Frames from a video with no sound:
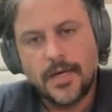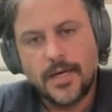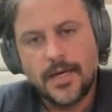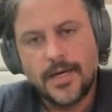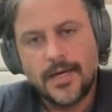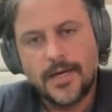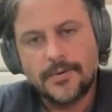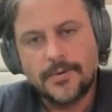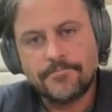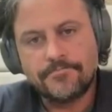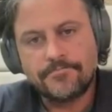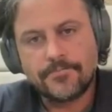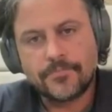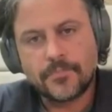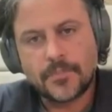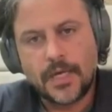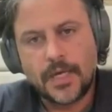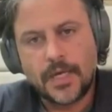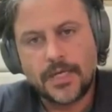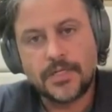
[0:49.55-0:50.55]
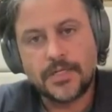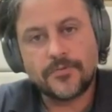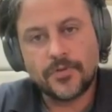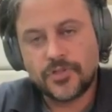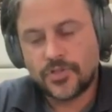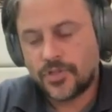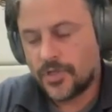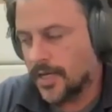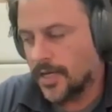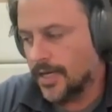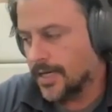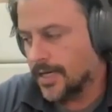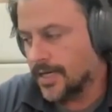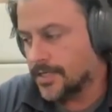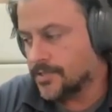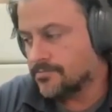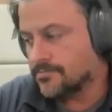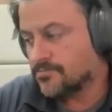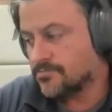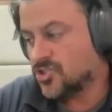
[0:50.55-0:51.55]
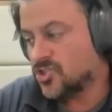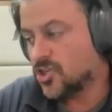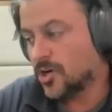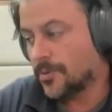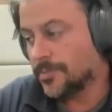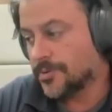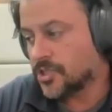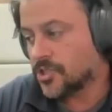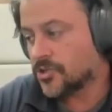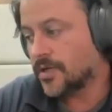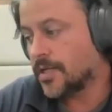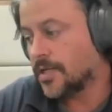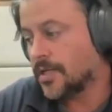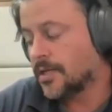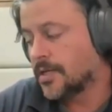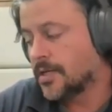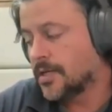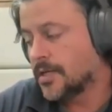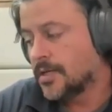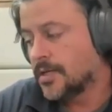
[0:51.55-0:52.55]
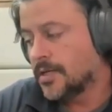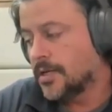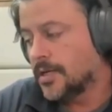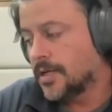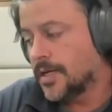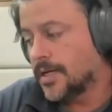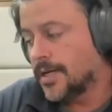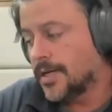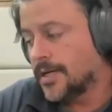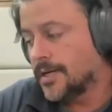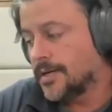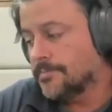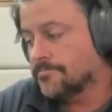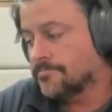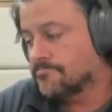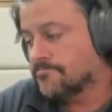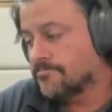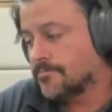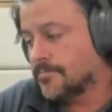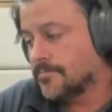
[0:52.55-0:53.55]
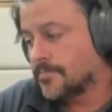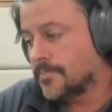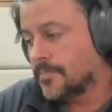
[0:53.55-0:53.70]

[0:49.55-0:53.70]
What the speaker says: and different geometry um,